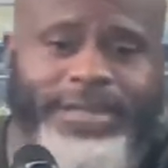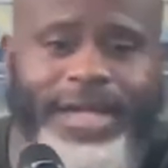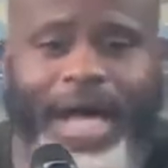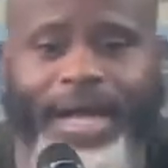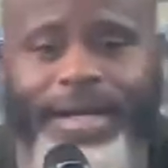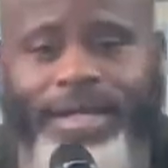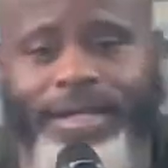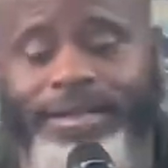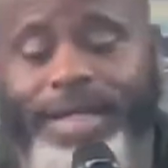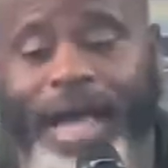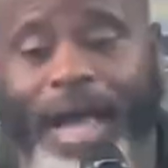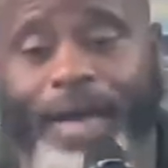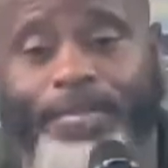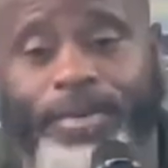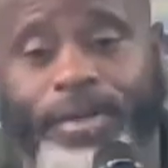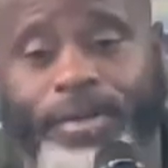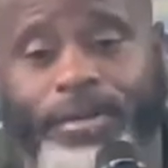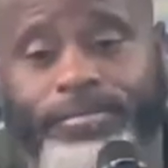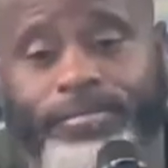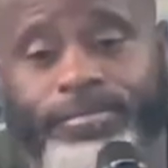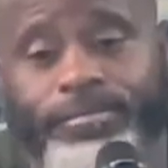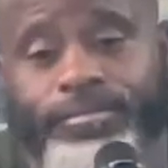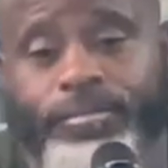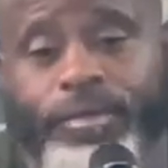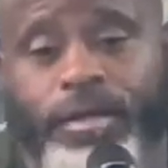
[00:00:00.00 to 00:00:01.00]
not the type
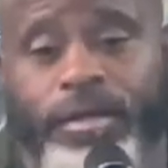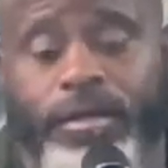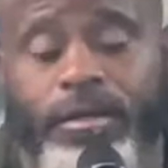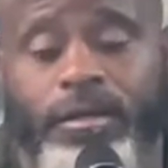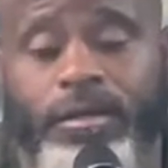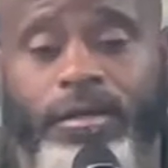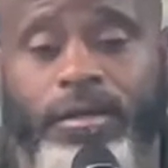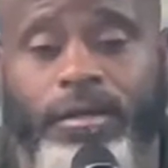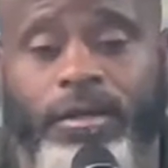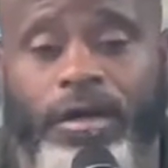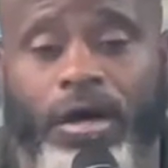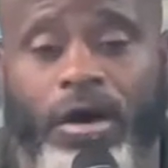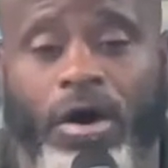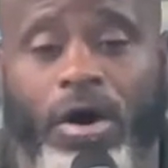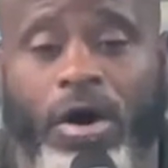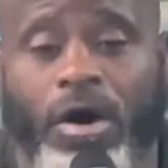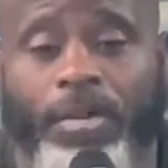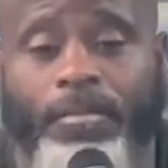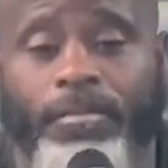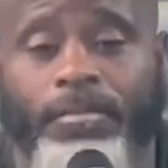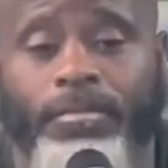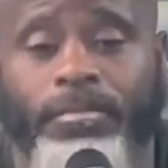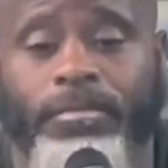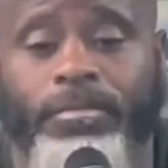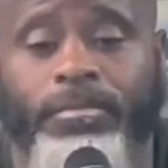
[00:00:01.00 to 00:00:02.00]
of
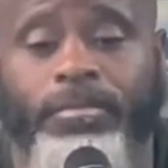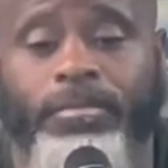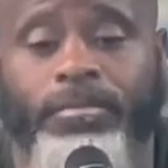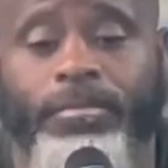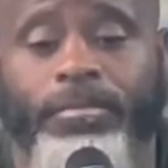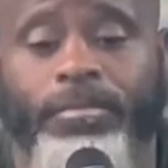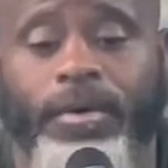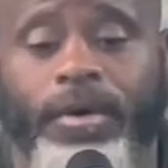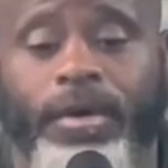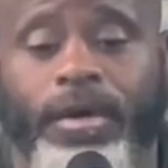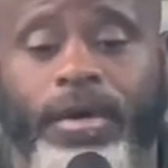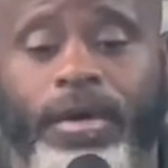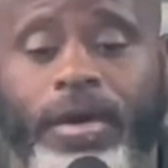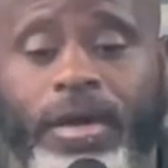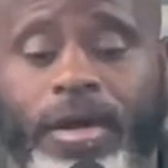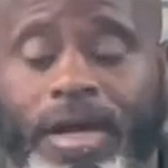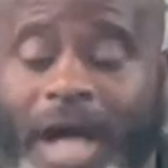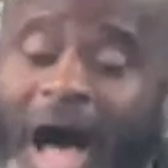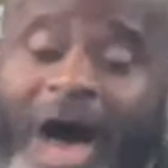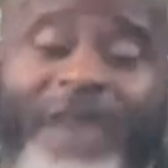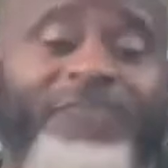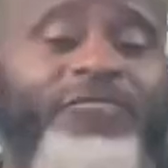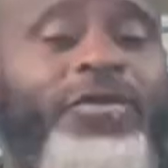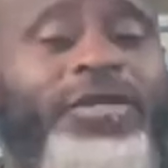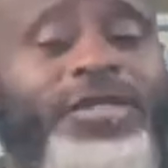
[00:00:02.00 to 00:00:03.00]

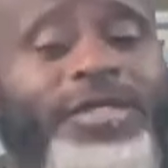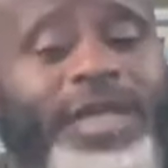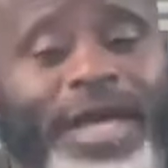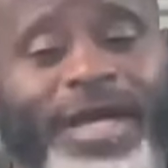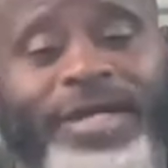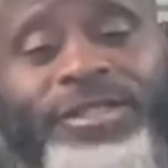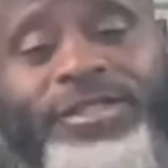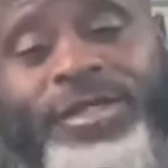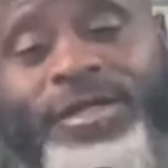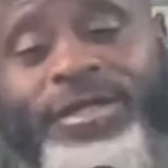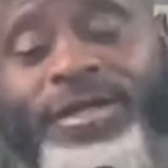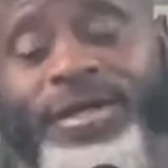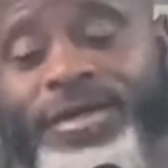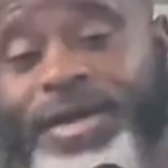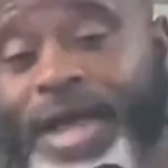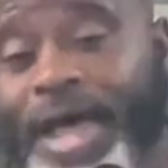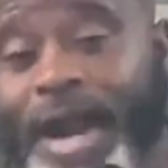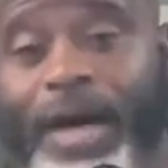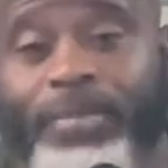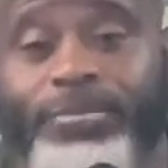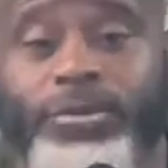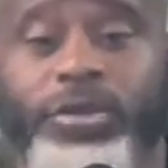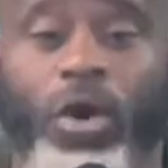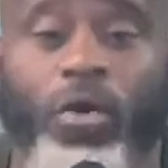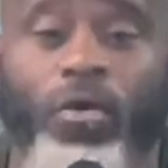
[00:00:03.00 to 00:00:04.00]
confrontation that
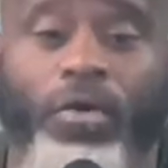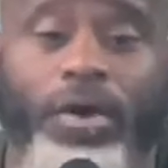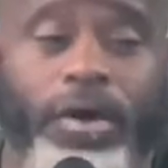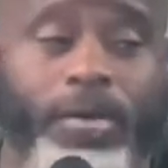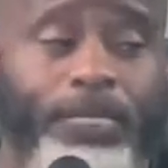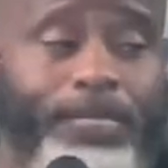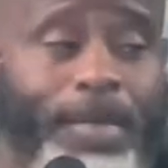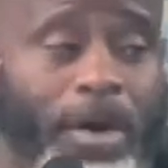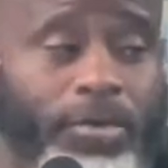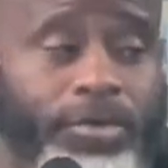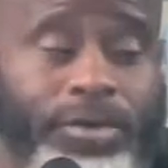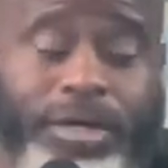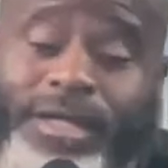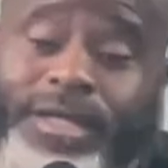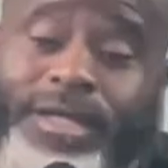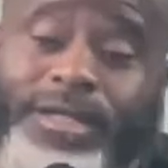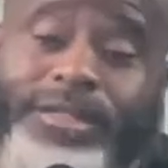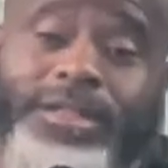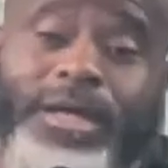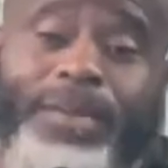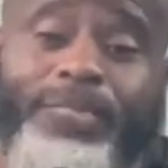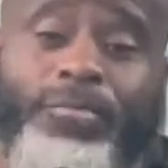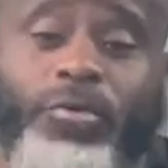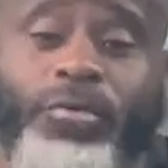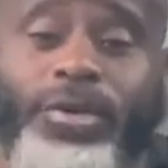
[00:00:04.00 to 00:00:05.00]
I'm talking about. You need to
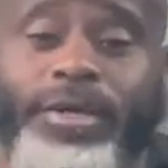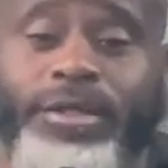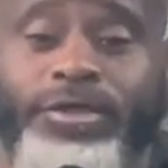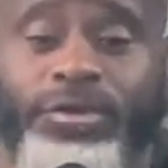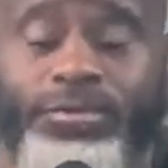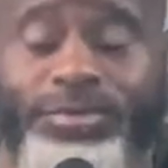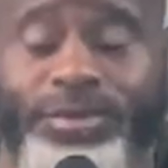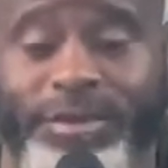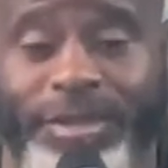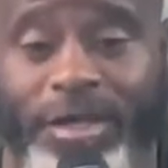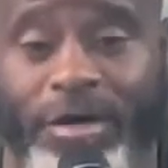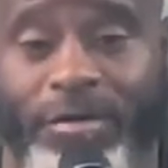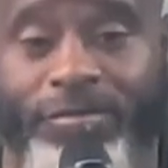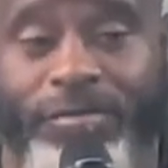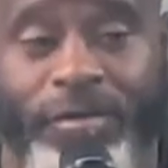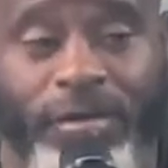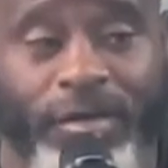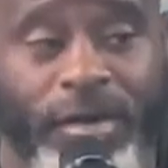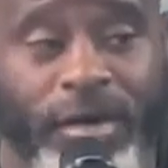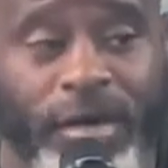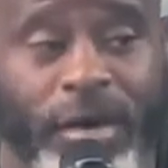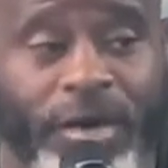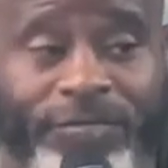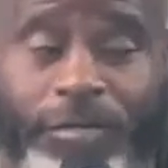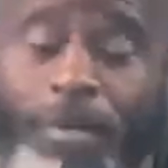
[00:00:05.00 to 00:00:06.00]
separate yourself
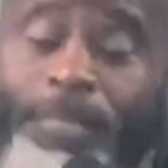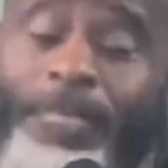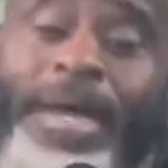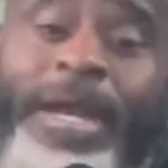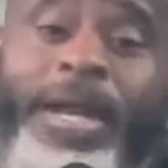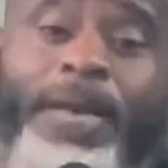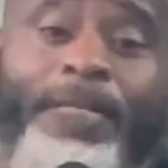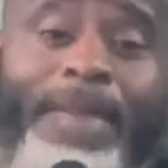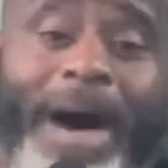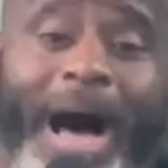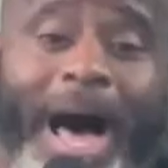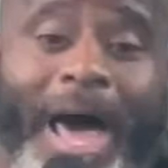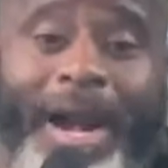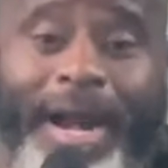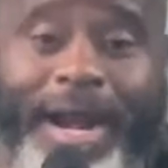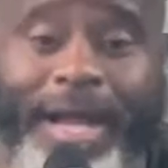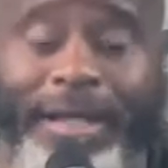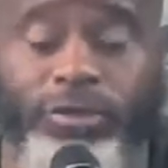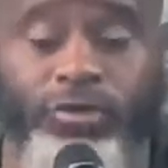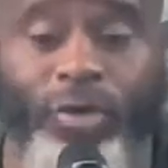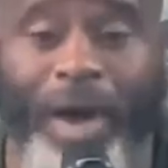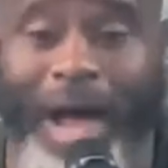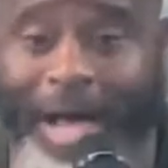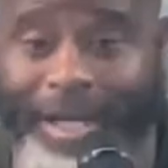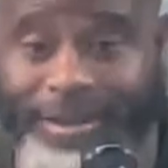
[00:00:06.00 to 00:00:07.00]
from anybody that
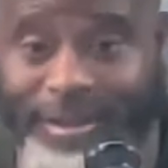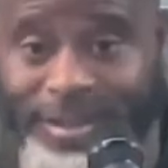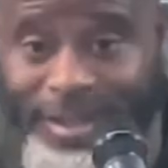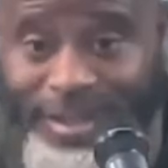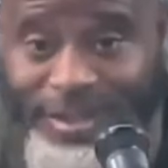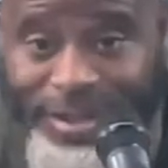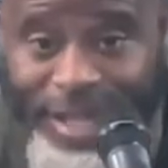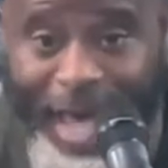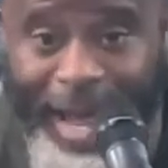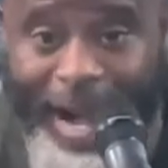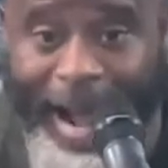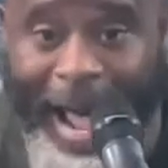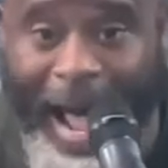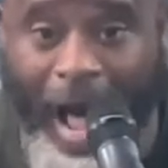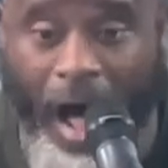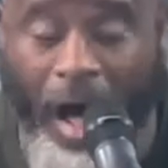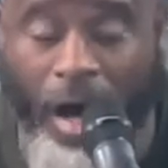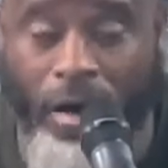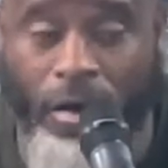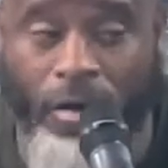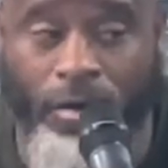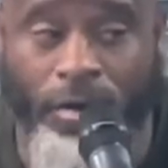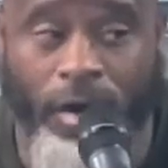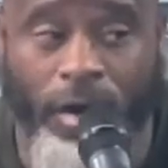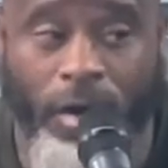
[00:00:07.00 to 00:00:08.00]
tries to tear
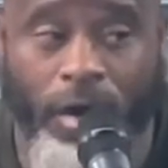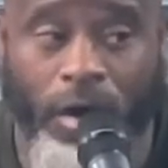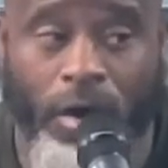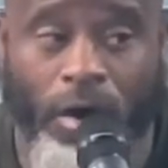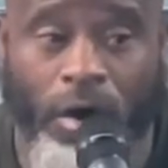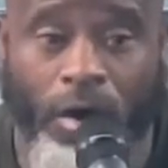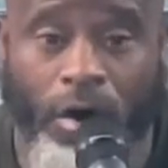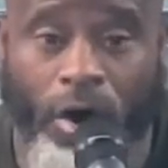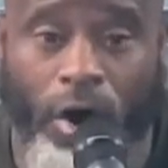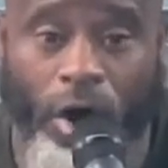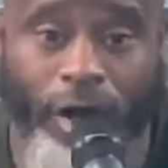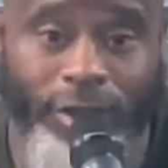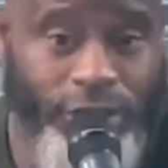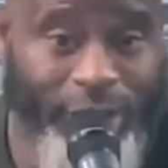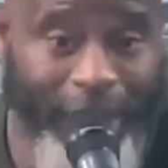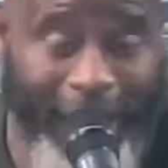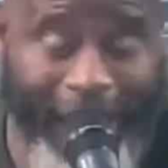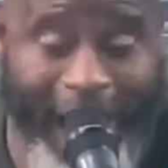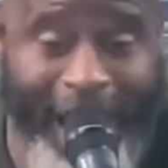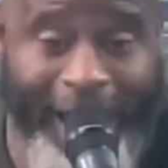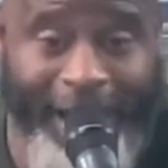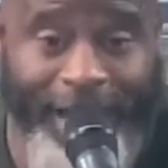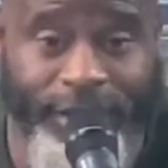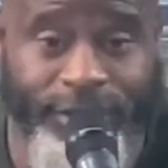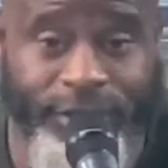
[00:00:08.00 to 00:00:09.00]
down or
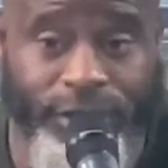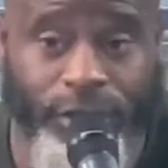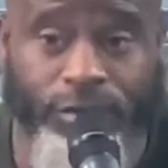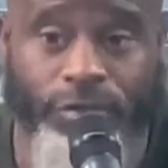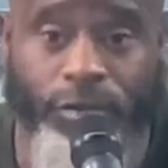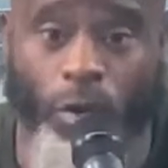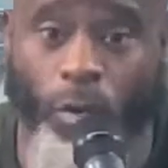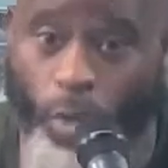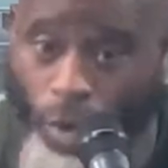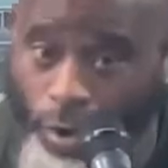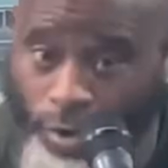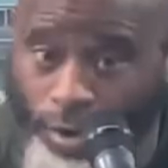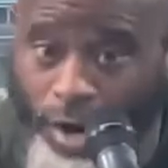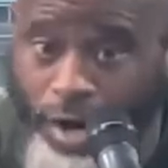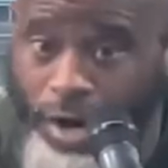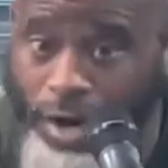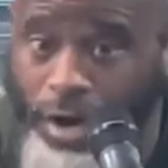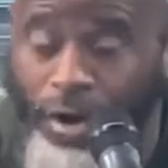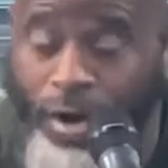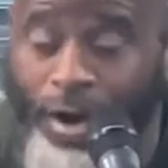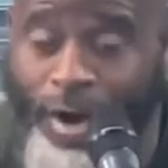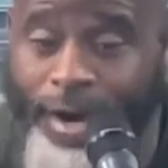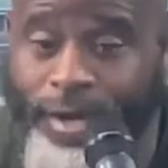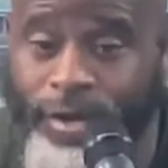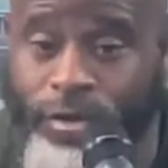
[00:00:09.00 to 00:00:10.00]
challenge the word of
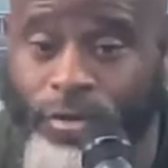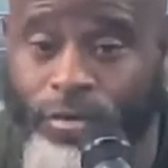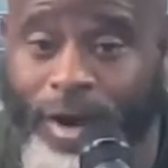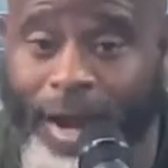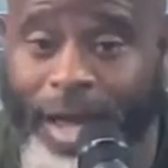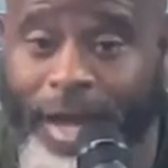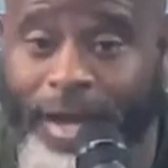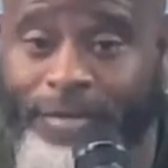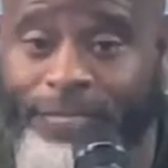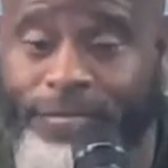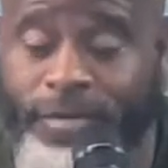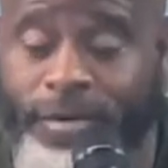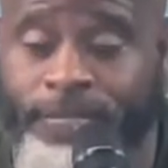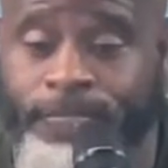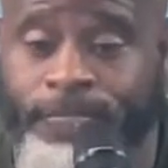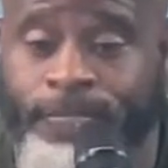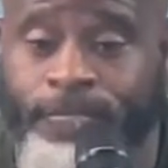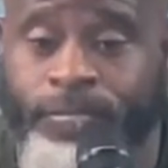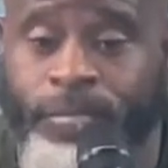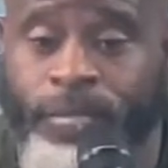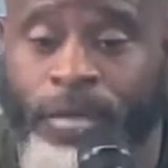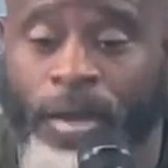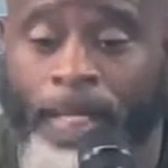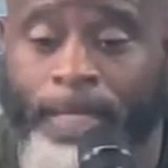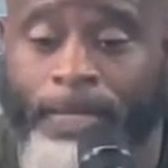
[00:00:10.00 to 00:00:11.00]
God in your life.
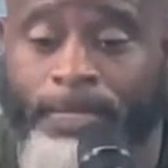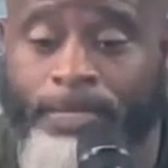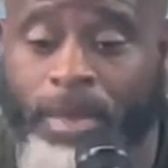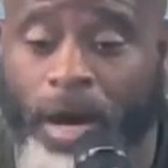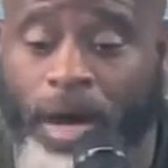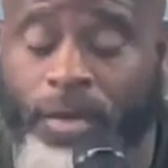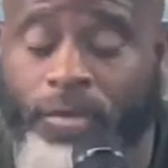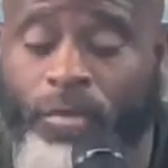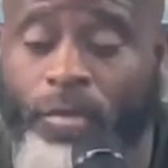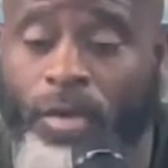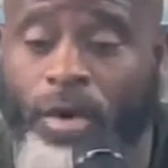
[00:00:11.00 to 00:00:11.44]
But